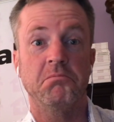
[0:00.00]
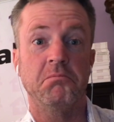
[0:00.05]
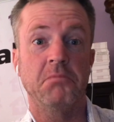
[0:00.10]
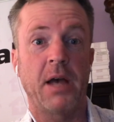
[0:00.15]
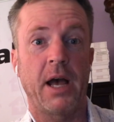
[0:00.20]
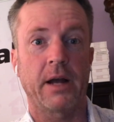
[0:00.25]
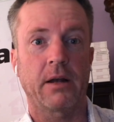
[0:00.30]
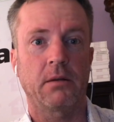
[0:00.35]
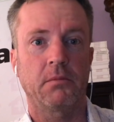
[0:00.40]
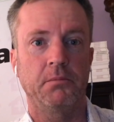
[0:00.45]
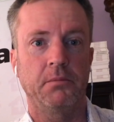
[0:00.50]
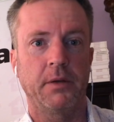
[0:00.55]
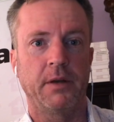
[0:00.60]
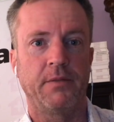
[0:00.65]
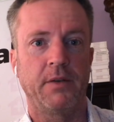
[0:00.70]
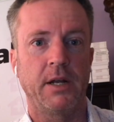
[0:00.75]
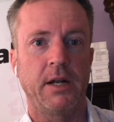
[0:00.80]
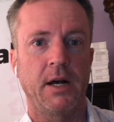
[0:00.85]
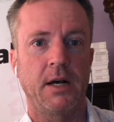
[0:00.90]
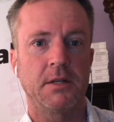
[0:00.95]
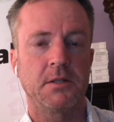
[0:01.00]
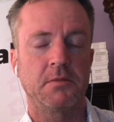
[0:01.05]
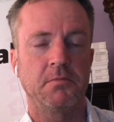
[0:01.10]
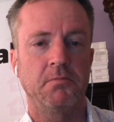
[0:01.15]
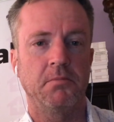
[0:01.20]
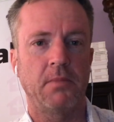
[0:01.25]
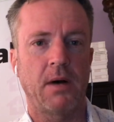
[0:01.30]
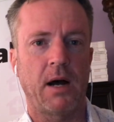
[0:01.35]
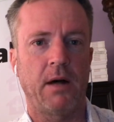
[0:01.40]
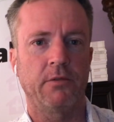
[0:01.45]
heck, if he does,
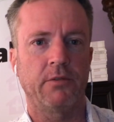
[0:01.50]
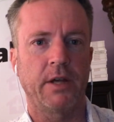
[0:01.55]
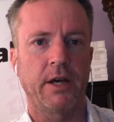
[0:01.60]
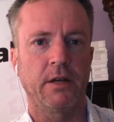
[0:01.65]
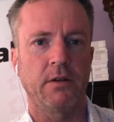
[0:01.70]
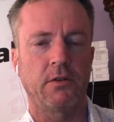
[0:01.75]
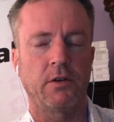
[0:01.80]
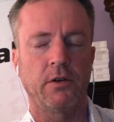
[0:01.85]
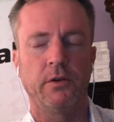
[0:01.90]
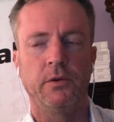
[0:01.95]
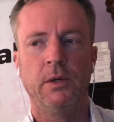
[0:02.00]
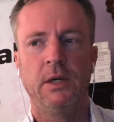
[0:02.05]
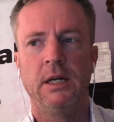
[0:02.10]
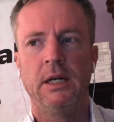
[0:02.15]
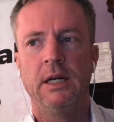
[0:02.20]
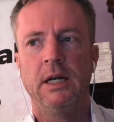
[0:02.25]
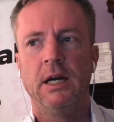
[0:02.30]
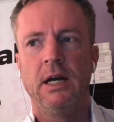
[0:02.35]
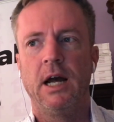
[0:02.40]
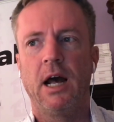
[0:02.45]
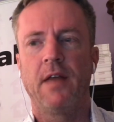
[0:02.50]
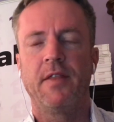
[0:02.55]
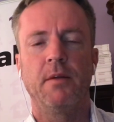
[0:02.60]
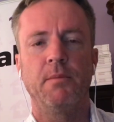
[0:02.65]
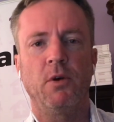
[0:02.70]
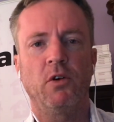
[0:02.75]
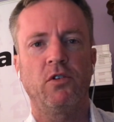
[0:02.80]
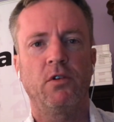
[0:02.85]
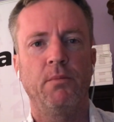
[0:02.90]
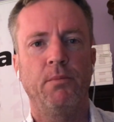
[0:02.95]
I'll say it too. And then
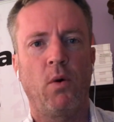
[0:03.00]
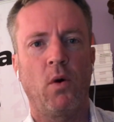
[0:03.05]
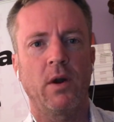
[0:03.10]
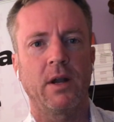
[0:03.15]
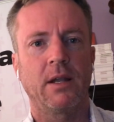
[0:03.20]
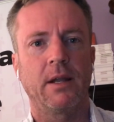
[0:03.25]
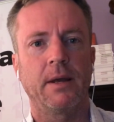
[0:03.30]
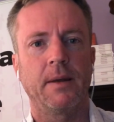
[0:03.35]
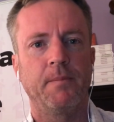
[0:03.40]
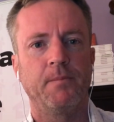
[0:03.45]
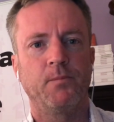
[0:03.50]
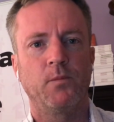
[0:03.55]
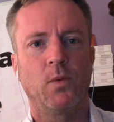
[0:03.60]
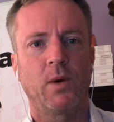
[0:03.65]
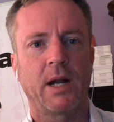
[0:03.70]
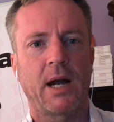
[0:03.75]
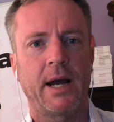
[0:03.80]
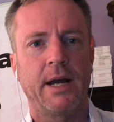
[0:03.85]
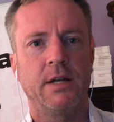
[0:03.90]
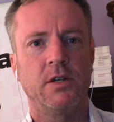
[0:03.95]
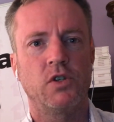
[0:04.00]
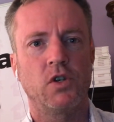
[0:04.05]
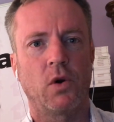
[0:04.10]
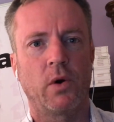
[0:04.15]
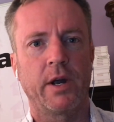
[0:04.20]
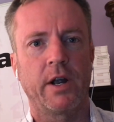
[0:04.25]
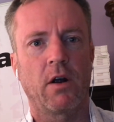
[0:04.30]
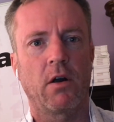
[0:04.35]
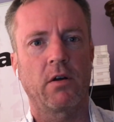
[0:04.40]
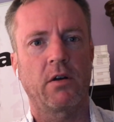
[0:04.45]
most importantly, what I
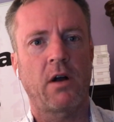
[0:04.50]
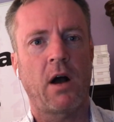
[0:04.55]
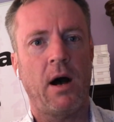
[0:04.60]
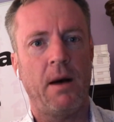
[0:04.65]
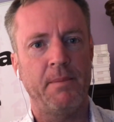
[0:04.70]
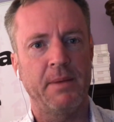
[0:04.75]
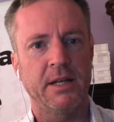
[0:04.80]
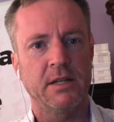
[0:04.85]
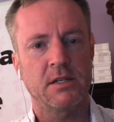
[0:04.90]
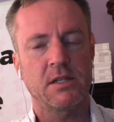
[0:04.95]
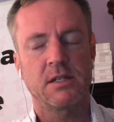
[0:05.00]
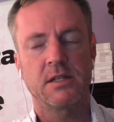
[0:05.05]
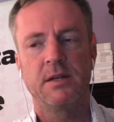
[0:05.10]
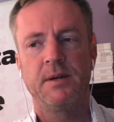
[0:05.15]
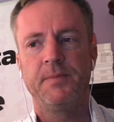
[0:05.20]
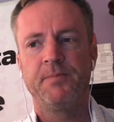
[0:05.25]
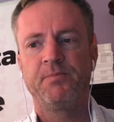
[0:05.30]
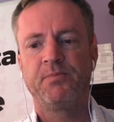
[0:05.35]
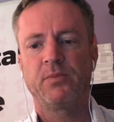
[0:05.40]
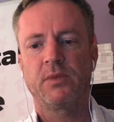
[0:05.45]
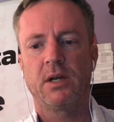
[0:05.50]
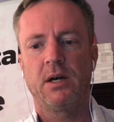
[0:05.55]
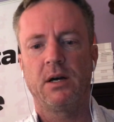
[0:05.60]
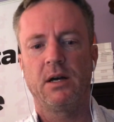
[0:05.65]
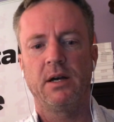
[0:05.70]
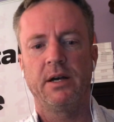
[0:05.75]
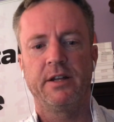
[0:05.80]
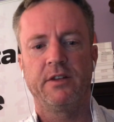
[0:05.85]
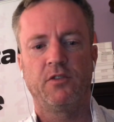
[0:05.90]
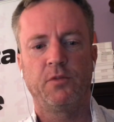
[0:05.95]
enjoy are comments.
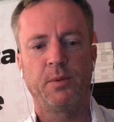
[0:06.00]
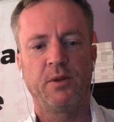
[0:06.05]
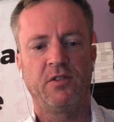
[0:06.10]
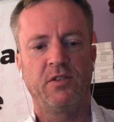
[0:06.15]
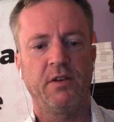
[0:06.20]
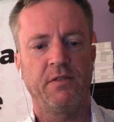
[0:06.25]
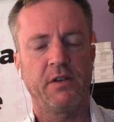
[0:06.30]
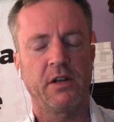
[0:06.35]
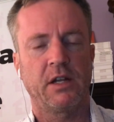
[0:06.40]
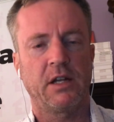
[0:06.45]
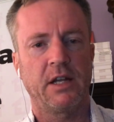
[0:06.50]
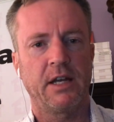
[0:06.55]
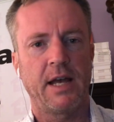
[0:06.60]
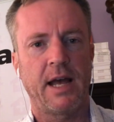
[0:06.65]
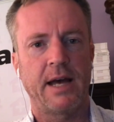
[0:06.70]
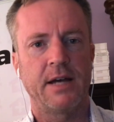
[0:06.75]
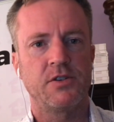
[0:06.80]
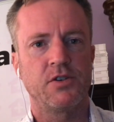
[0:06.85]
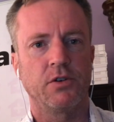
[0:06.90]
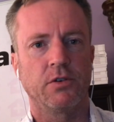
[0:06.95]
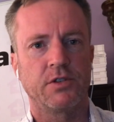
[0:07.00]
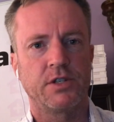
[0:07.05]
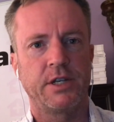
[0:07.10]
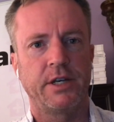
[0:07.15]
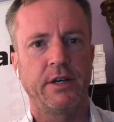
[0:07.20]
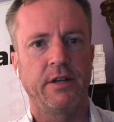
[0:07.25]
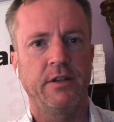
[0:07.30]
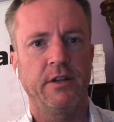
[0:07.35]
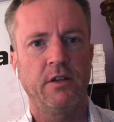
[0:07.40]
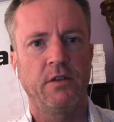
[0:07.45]
Uh, and specifically, as you'll
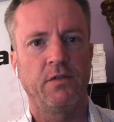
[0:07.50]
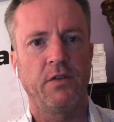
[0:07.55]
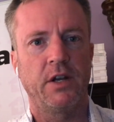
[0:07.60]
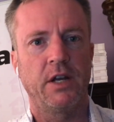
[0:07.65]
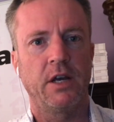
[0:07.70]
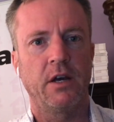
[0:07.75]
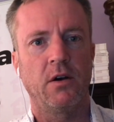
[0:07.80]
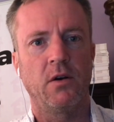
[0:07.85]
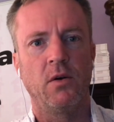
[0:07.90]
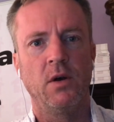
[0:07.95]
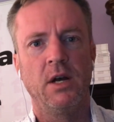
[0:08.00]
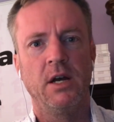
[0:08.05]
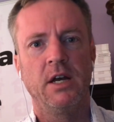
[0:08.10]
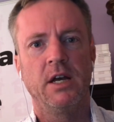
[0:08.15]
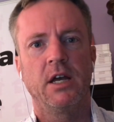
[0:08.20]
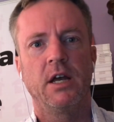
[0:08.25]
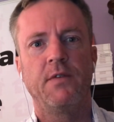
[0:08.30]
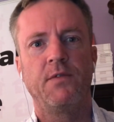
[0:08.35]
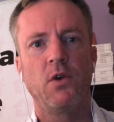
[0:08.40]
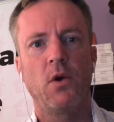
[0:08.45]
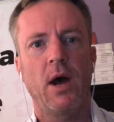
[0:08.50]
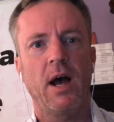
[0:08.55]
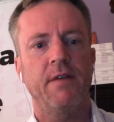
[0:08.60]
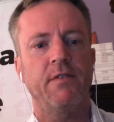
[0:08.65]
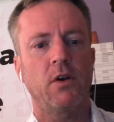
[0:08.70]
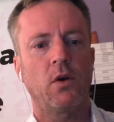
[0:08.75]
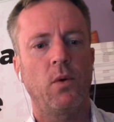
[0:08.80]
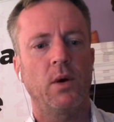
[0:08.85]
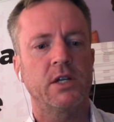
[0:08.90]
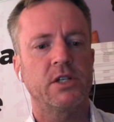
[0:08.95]
see in this video, if you
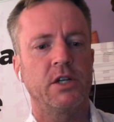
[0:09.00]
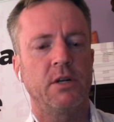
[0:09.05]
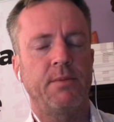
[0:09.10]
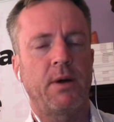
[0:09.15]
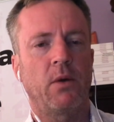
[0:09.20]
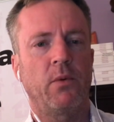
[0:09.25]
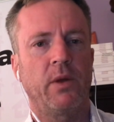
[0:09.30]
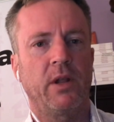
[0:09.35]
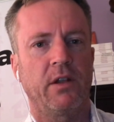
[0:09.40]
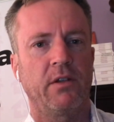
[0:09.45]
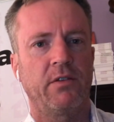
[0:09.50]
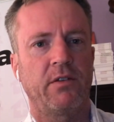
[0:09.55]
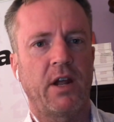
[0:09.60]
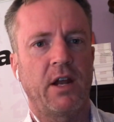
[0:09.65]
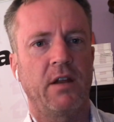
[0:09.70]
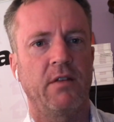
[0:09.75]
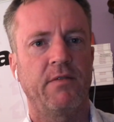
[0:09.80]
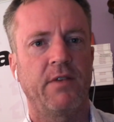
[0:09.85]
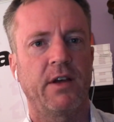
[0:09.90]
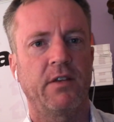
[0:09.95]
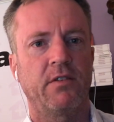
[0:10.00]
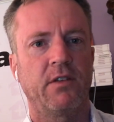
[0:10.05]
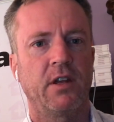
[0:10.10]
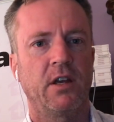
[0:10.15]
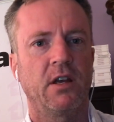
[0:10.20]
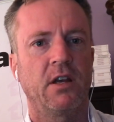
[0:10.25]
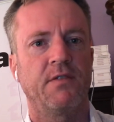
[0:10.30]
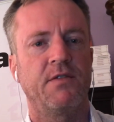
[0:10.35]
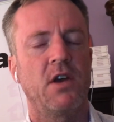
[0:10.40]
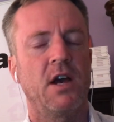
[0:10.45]
have a question about real estate
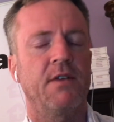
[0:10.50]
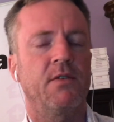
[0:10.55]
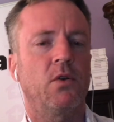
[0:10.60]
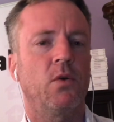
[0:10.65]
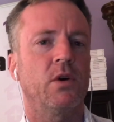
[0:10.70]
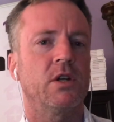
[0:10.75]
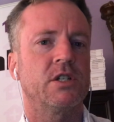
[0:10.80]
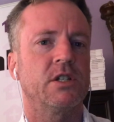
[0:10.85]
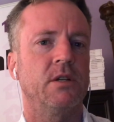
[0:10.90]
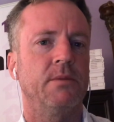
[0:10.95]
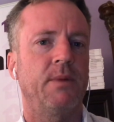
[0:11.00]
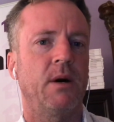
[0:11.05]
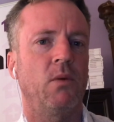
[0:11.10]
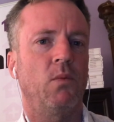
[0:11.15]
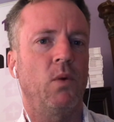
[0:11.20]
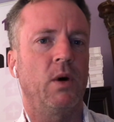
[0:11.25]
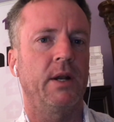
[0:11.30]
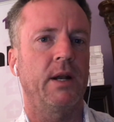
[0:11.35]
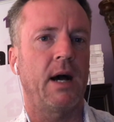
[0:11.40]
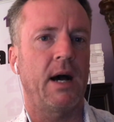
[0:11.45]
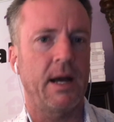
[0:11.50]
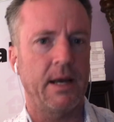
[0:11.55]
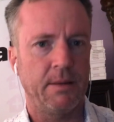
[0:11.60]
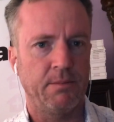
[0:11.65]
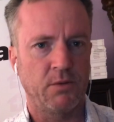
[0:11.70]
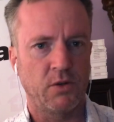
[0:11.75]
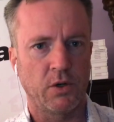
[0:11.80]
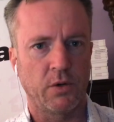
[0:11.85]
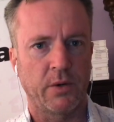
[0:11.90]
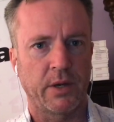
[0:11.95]
investing, if you have a question about what I
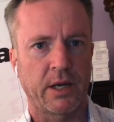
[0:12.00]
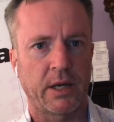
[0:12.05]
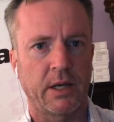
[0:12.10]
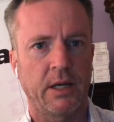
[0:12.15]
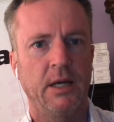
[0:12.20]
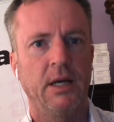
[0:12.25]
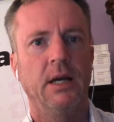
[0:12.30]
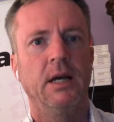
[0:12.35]
am doing,